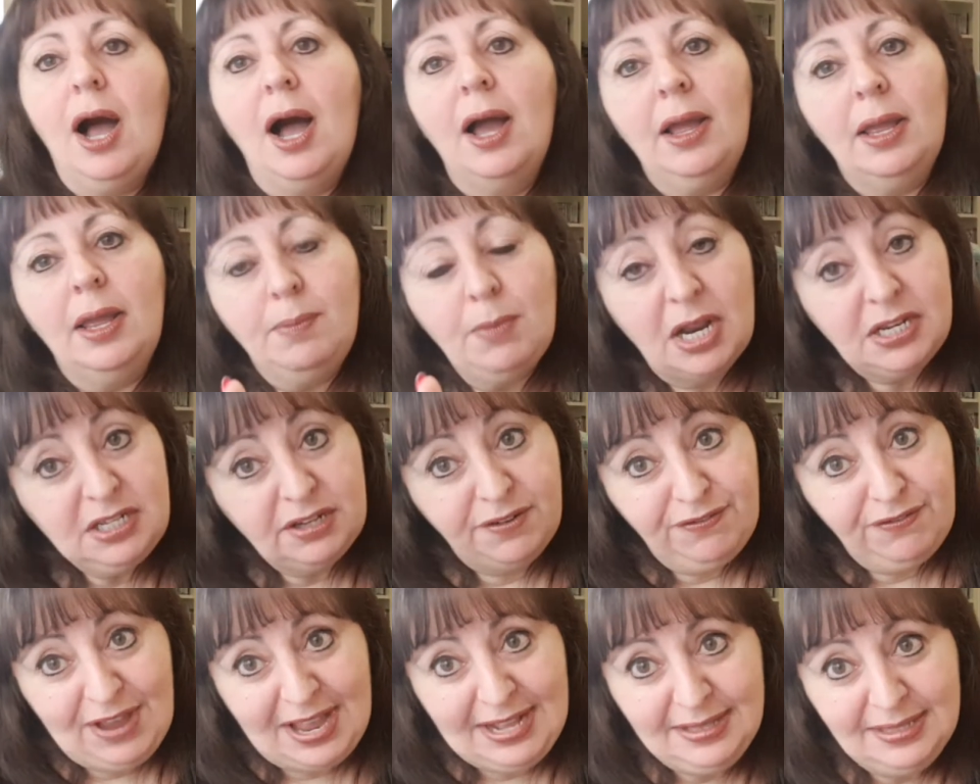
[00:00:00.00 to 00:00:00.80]
In my
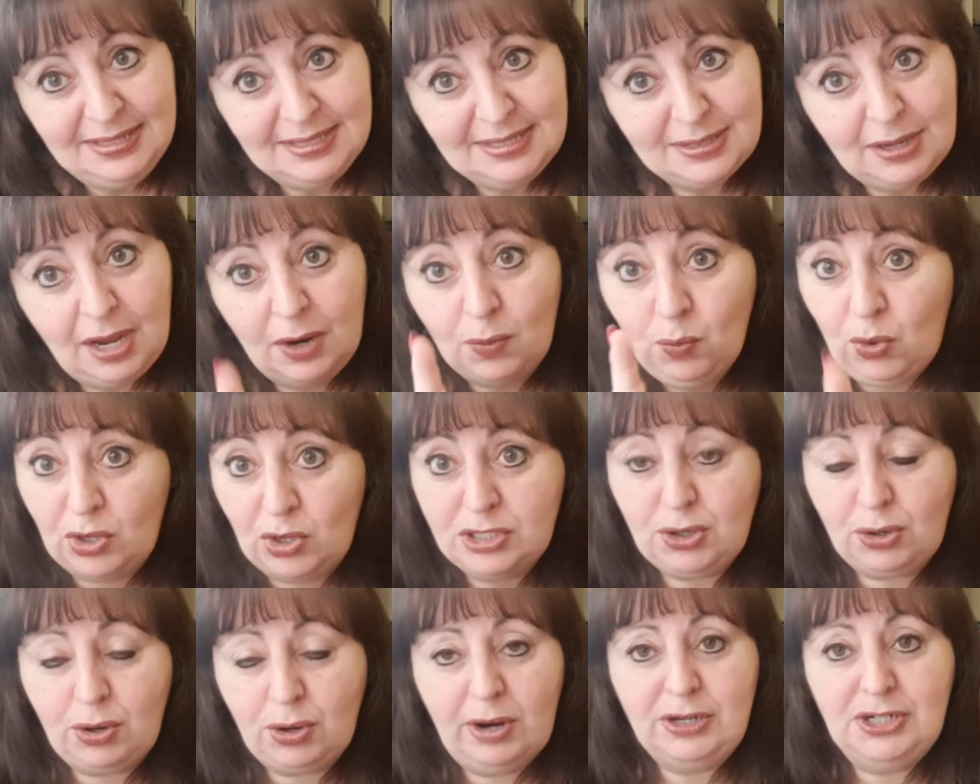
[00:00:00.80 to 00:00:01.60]
defense, I
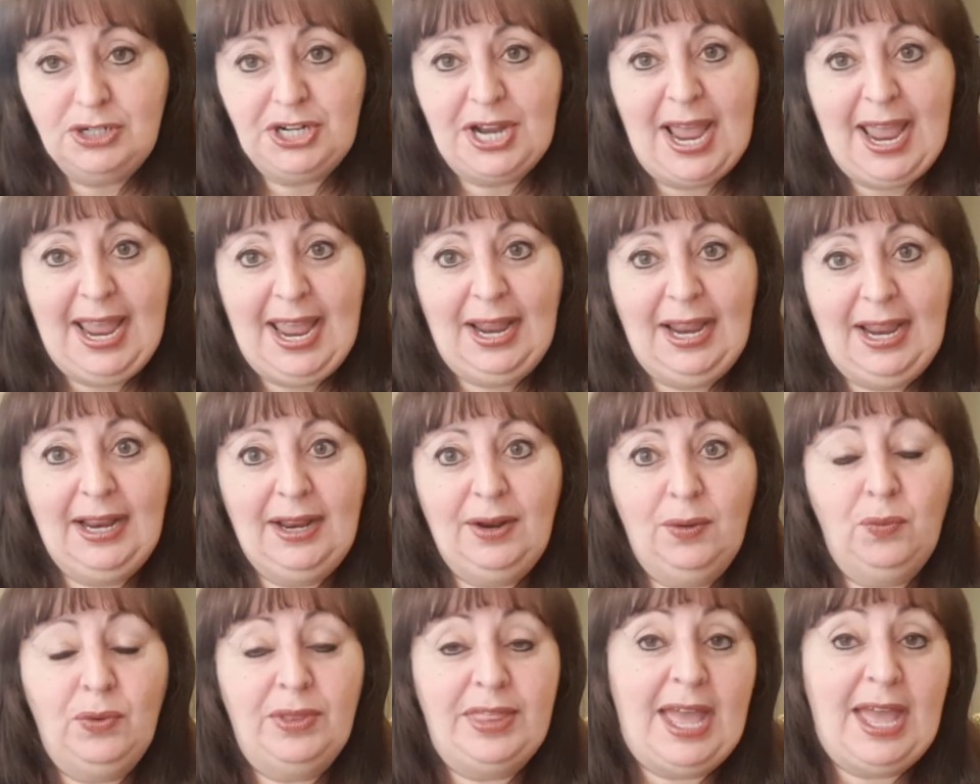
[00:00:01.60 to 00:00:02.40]
was
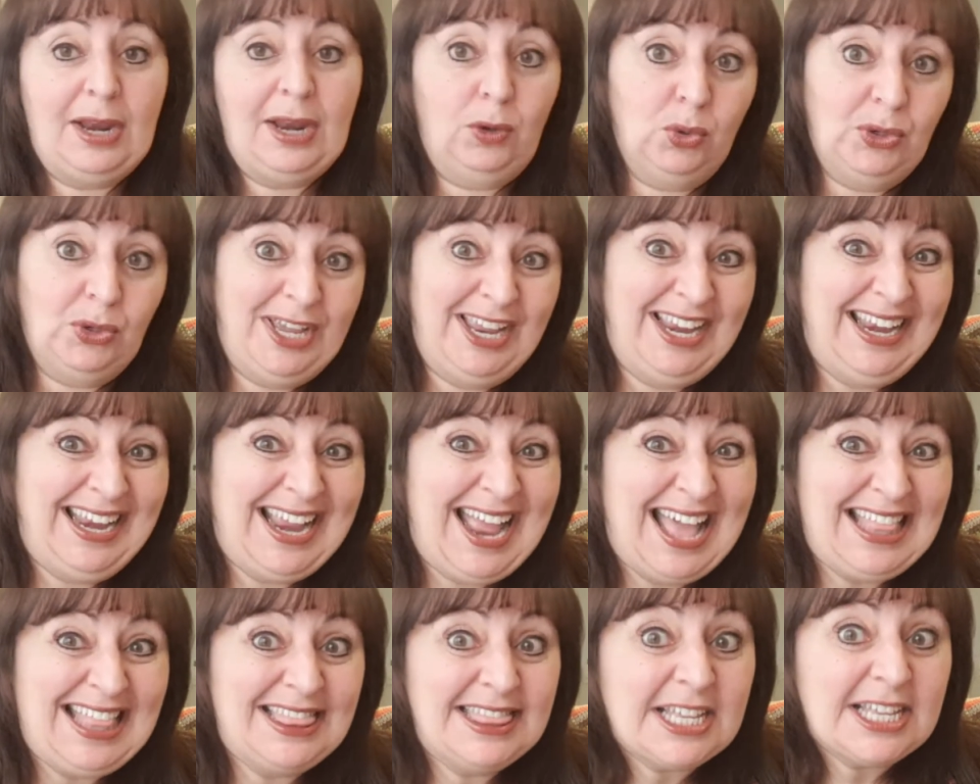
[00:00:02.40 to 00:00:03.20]
crocheting without
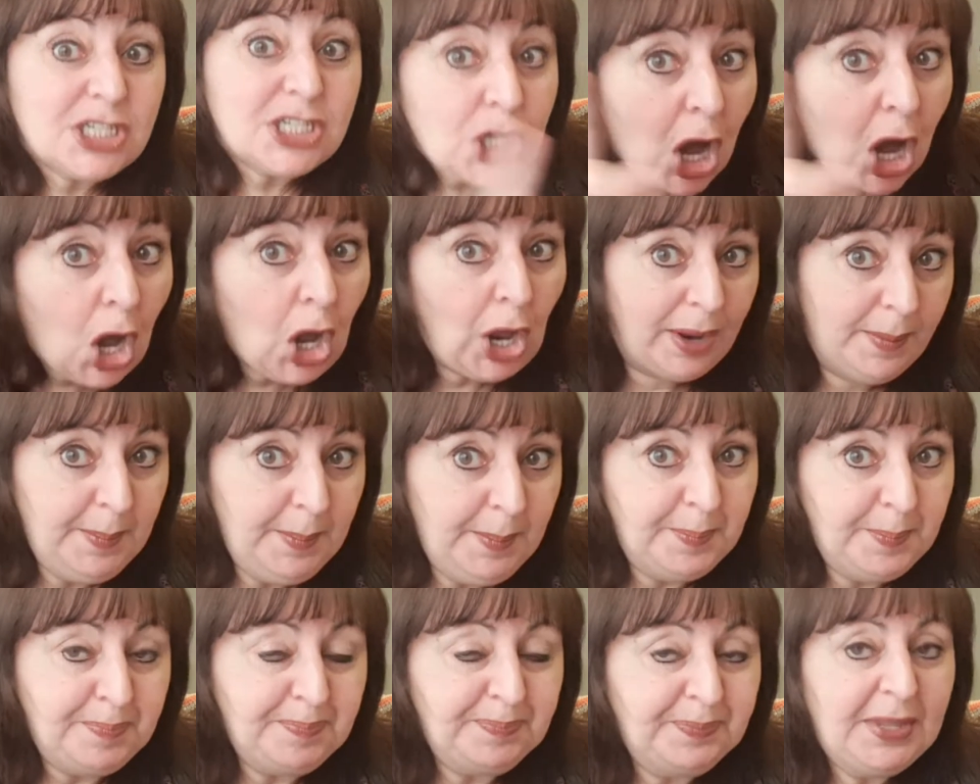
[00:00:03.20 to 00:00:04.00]
looking at the time.
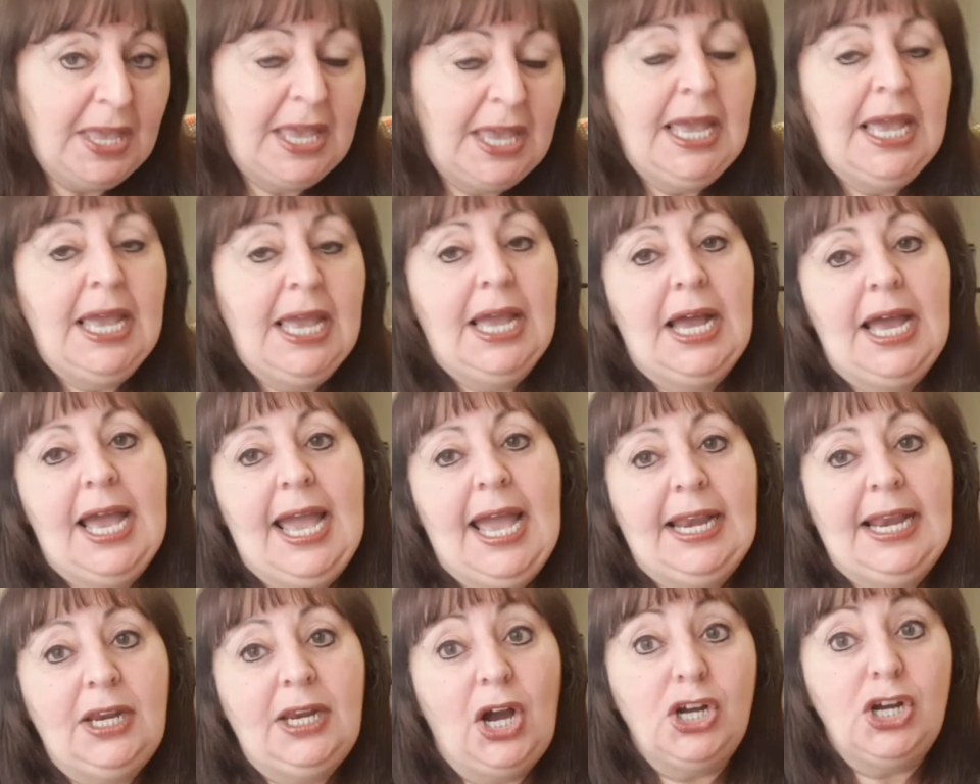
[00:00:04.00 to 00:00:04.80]

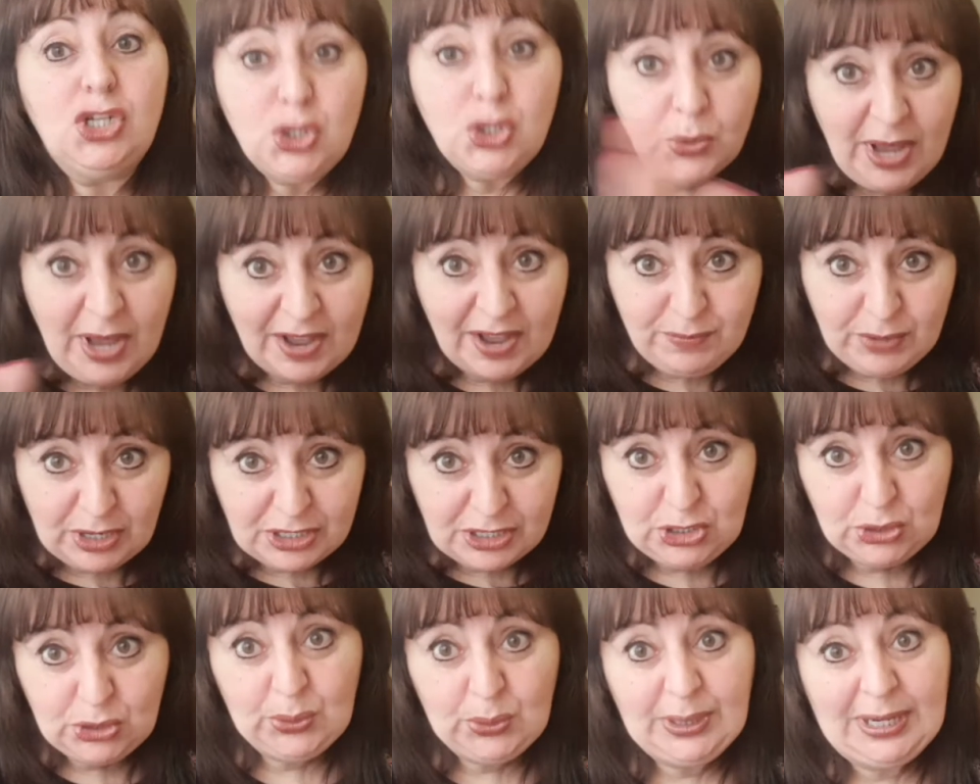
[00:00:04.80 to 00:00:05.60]
And I do have my
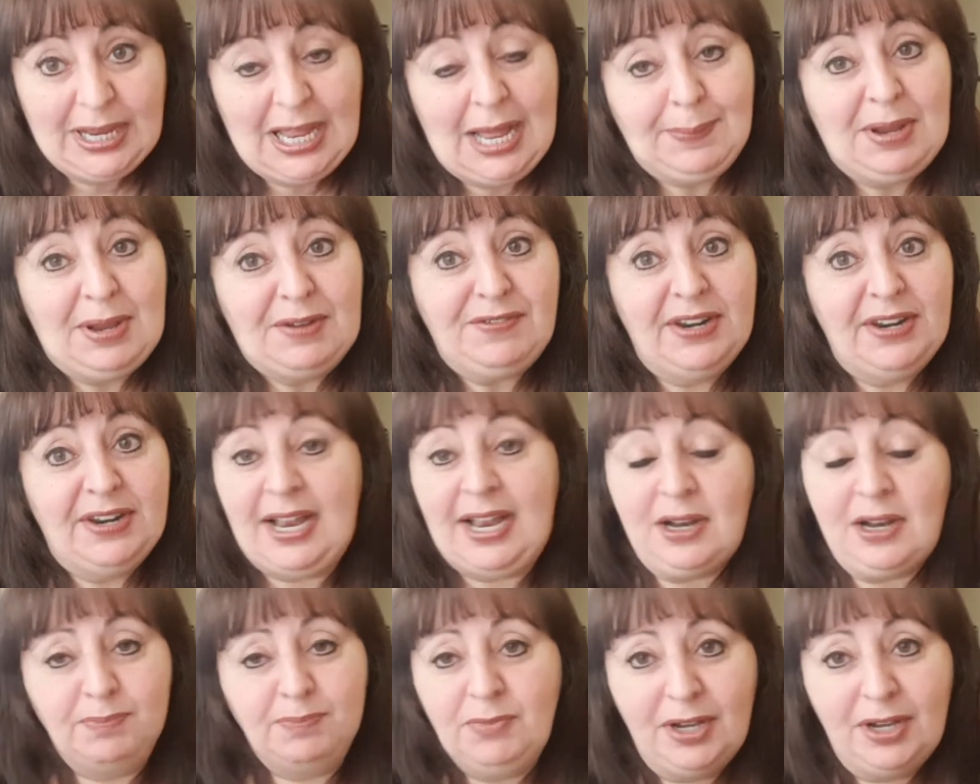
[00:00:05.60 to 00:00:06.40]
children coming for
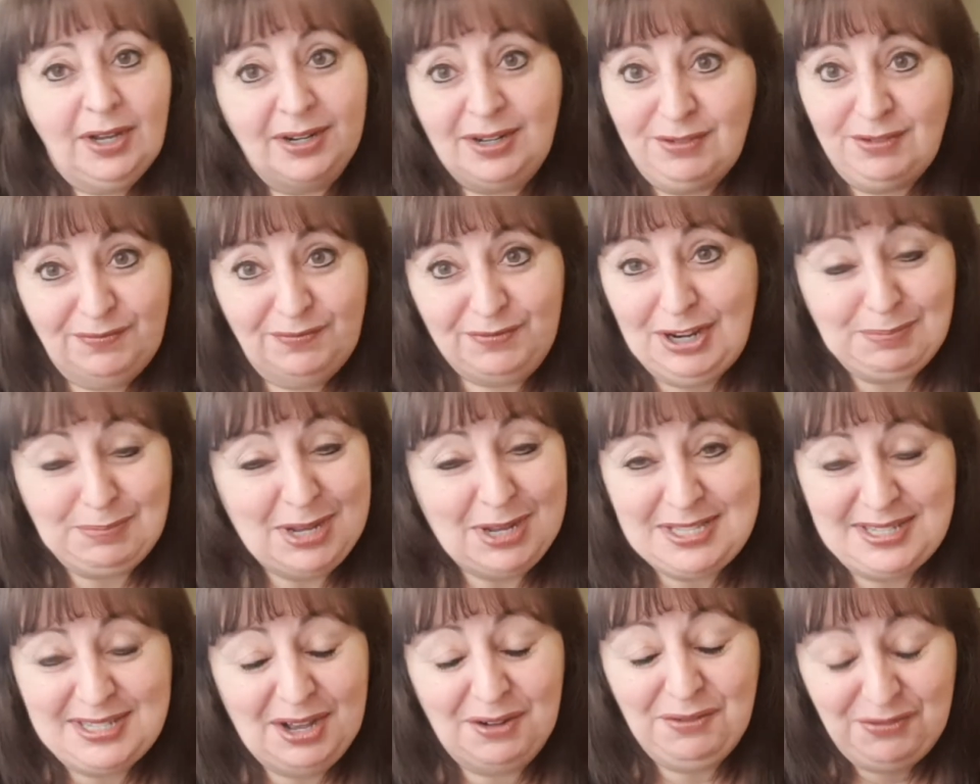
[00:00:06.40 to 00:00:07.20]
lunch. I'm not going to defend
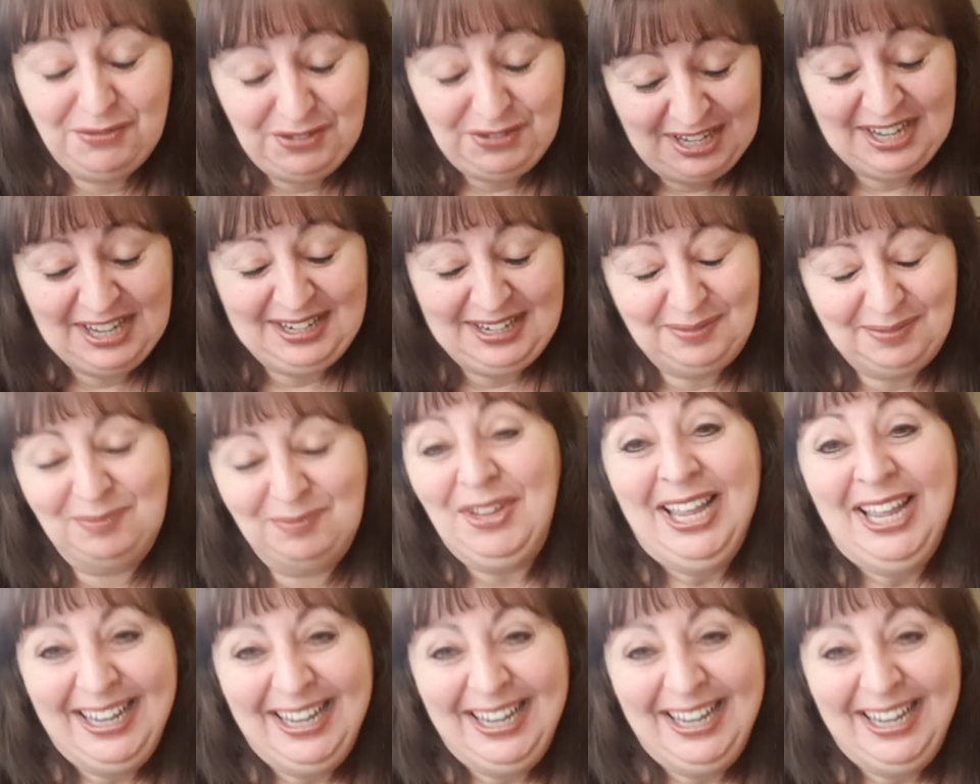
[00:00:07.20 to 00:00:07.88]
myself, forget it.